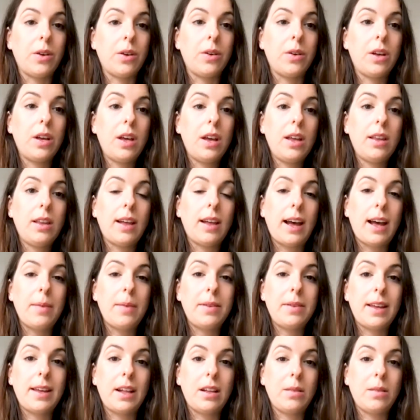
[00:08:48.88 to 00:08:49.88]
the
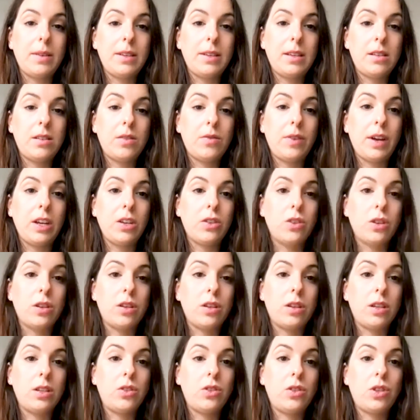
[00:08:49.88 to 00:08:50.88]
hypothalamus is a region, it's
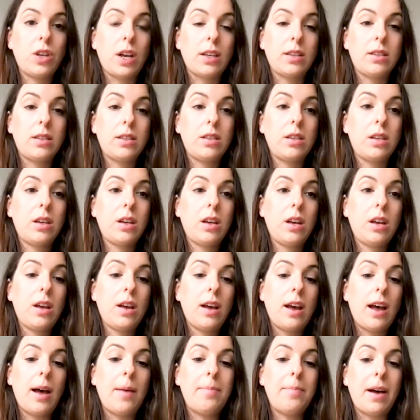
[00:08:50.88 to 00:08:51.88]
just
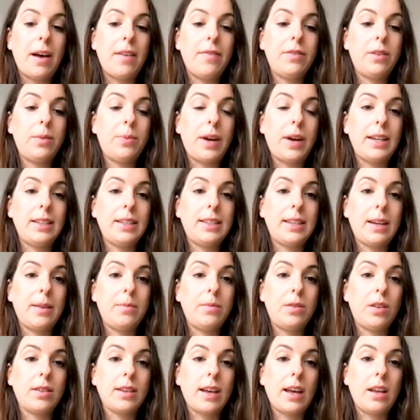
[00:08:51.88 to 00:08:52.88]
above the brainstem, so it's
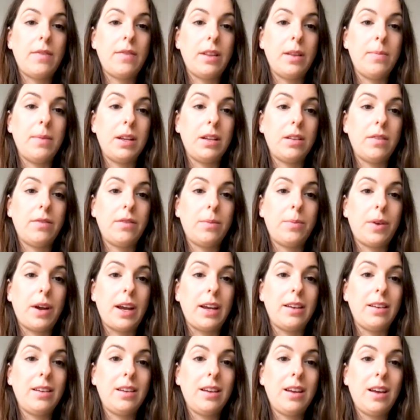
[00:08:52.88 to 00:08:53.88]
kind of in the middle of the brain.
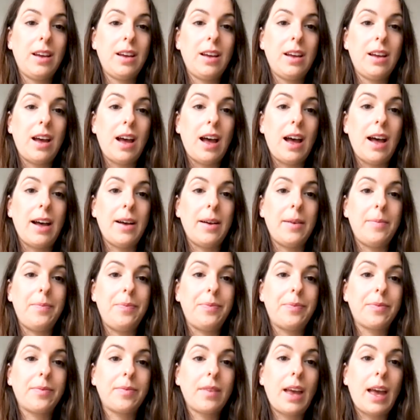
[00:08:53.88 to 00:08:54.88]
And
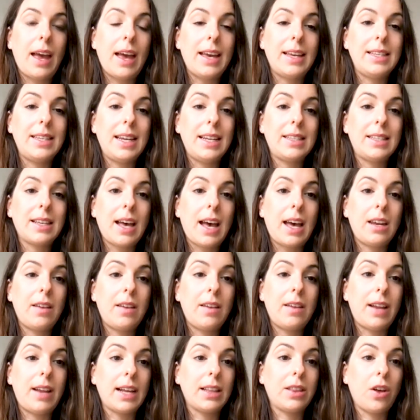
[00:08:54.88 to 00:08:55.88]
it's kind of
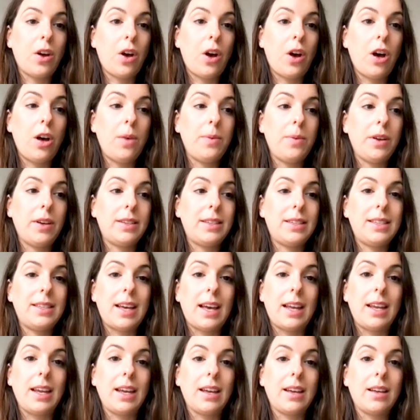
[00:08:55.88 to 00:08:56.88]
like the
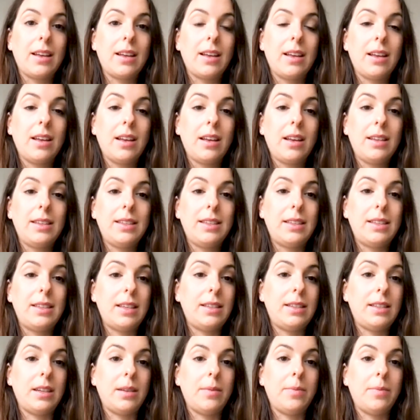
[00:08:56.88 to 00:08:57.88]
homeostatic
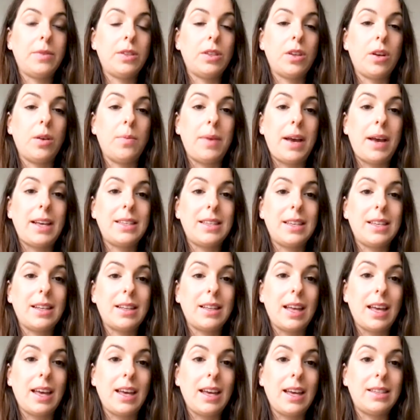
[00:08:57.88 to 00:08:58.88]
system. So
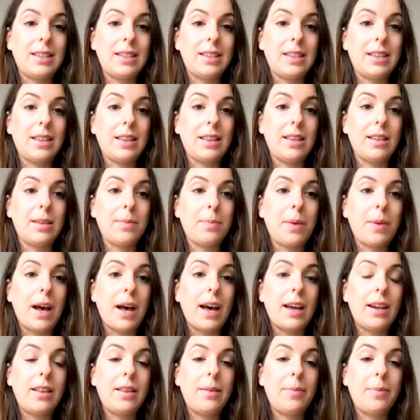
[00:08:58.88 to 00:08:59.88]
basically it's this
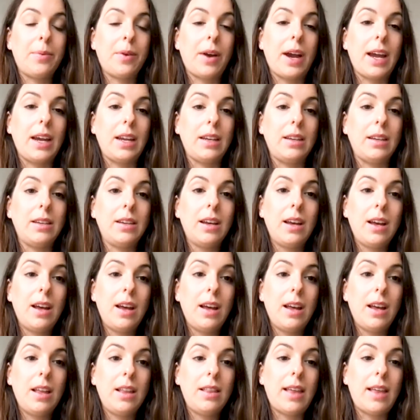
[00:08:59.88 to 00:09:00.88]
part of the brain
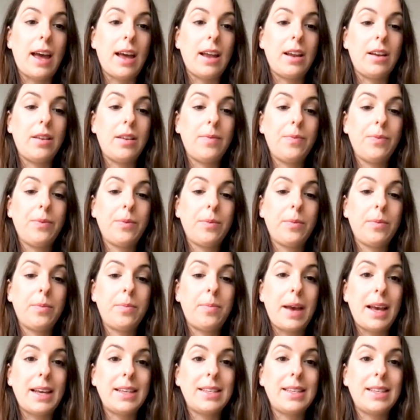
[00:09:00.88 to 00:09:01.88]
that
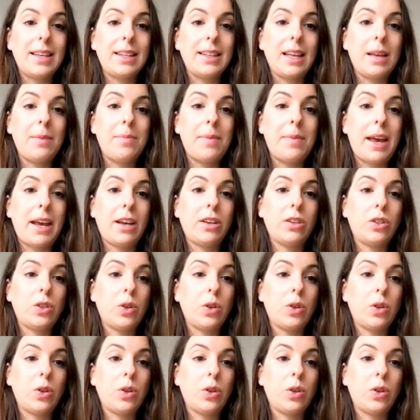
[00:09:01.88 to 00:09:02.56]
basically makes